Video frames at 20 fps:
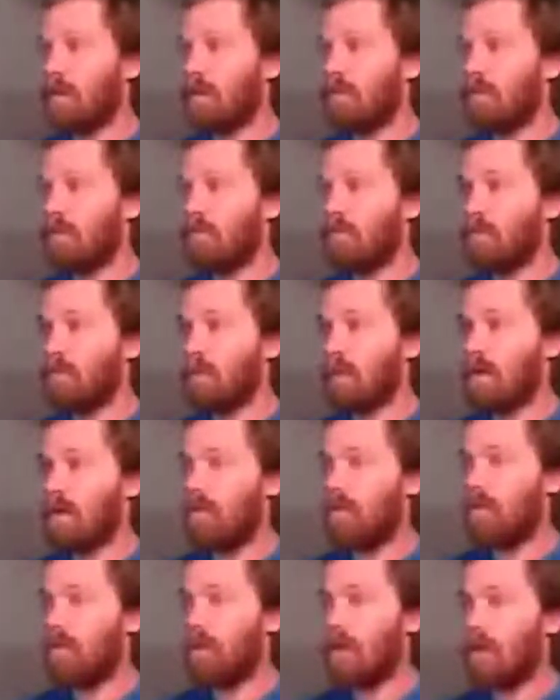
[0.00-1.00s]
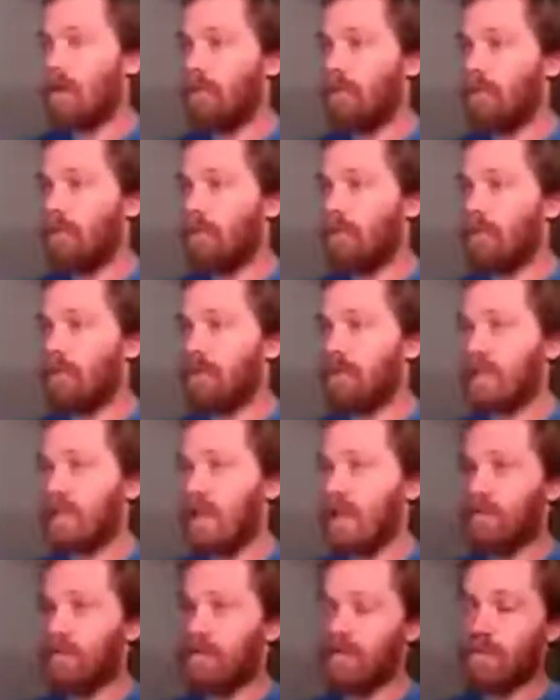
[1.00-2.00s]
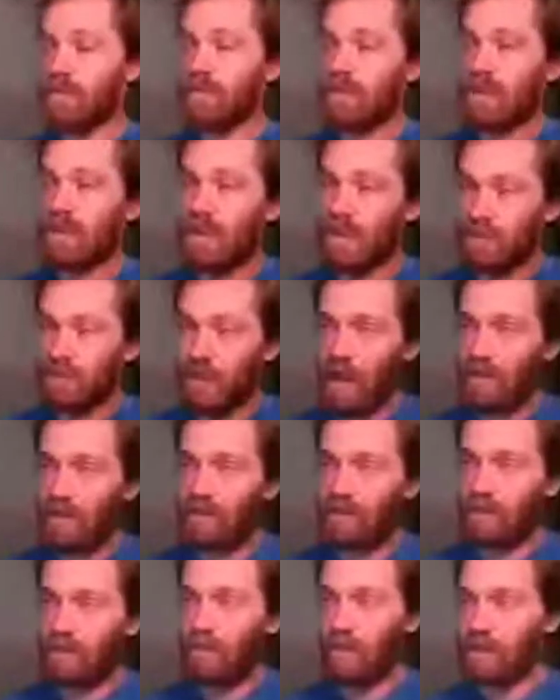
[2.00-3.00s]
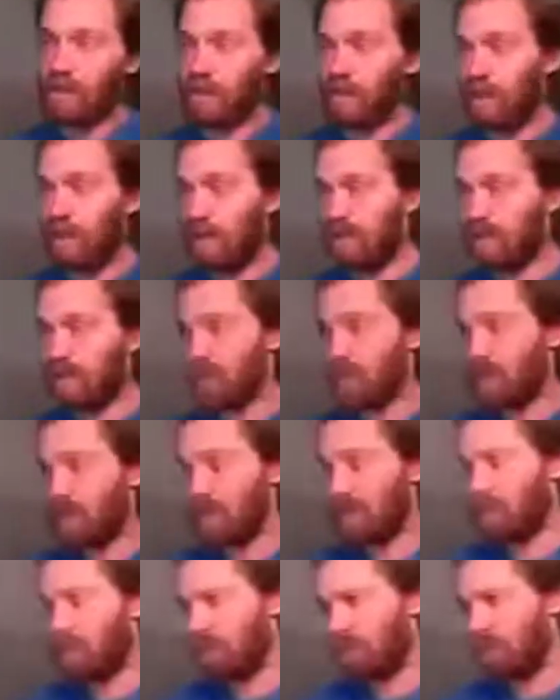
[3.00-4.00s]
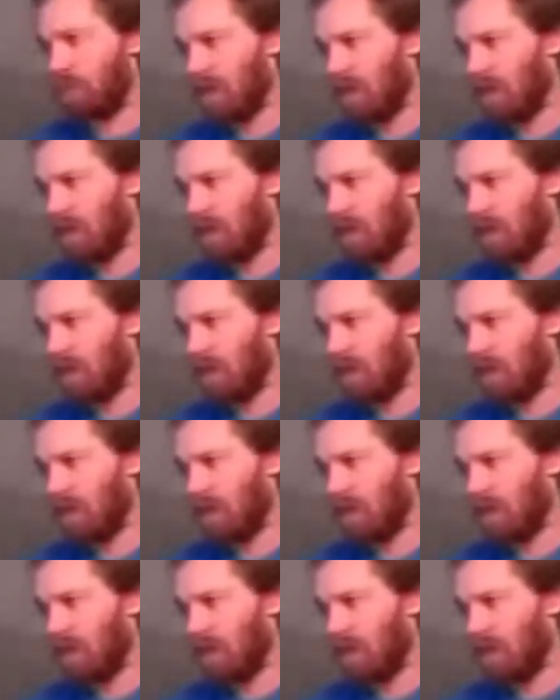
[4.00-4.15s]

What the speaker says: new one. I'll open up the sample solution that I've got for the presentation here.